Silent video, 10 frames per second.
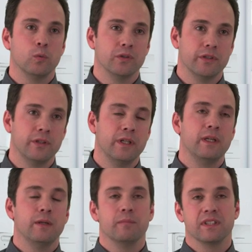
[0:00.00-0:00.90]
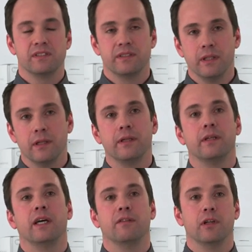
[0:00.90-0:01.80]
water but still
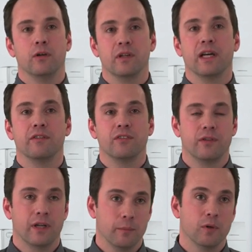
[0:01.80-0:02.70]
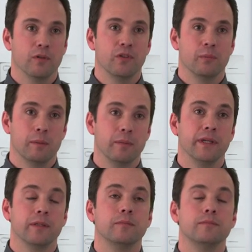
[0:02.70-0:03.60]
have a long lifetime of the membrane.